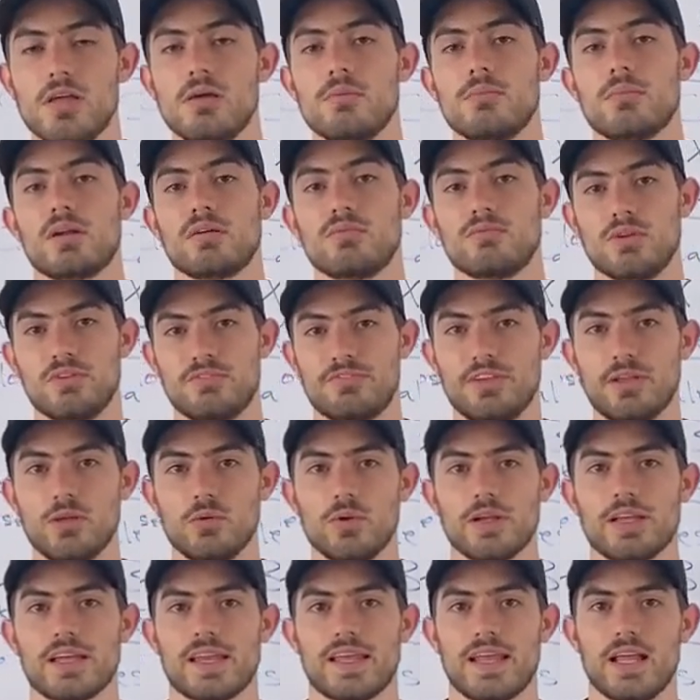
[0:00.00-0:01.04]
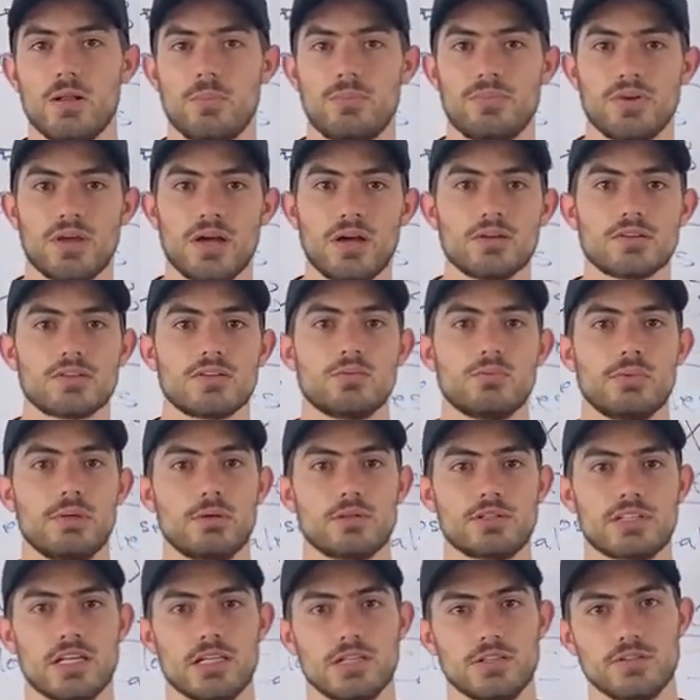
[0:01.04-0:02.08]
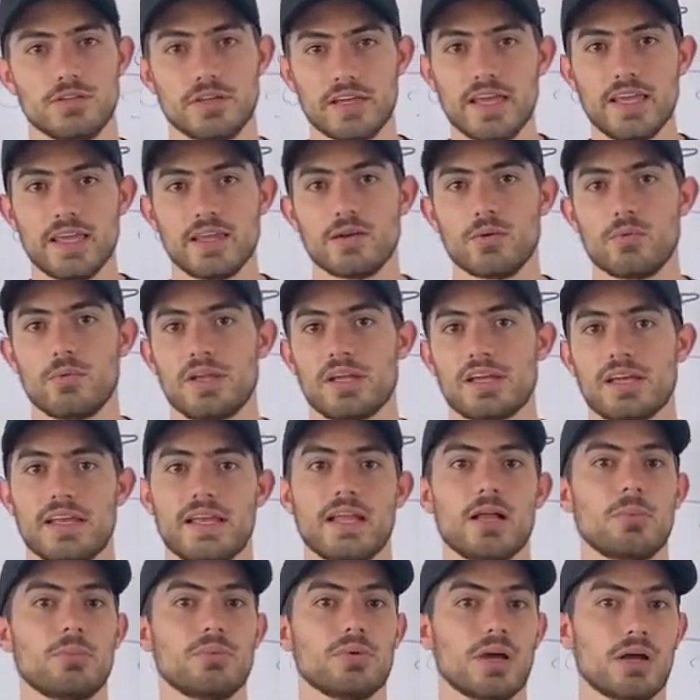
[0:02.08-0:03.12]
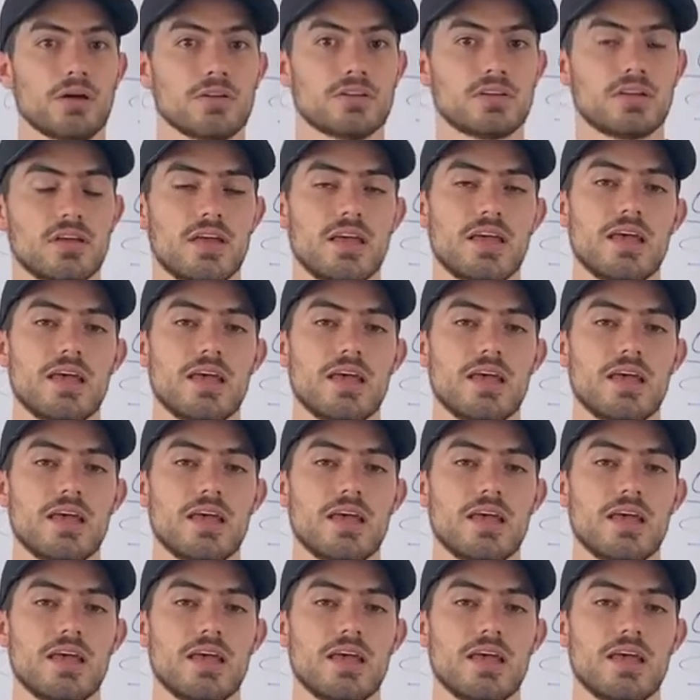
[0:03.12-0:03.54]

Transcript: But if we feel we can help you out, we will tell you, hey, we can help you out.